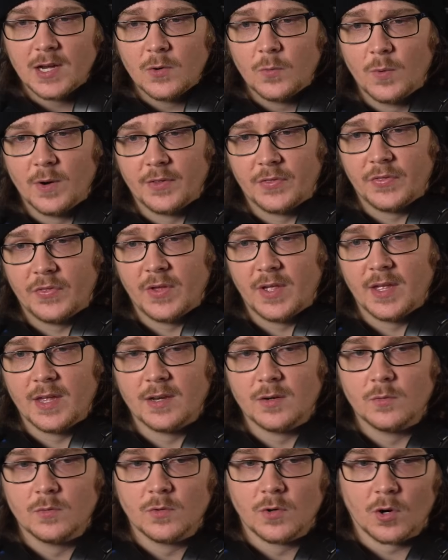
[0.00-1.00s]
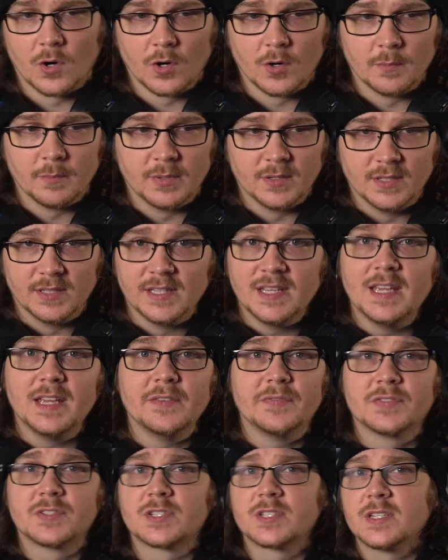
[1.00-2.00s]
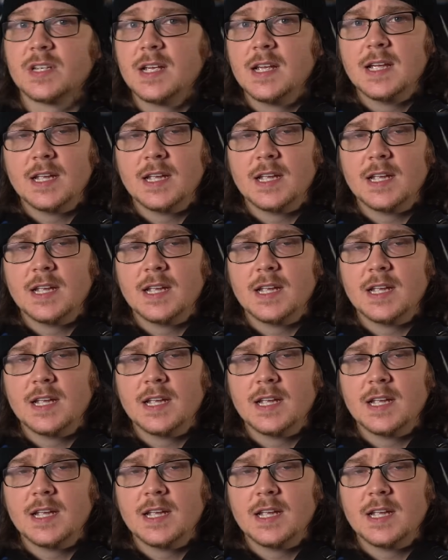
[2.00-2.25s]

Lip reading: within her beliefs,